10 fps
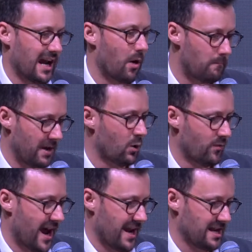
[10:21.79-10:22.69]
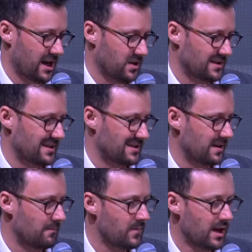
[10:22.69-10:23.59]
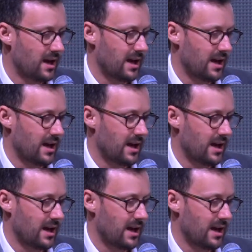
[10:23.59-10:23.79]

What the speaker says: help build that ecosystem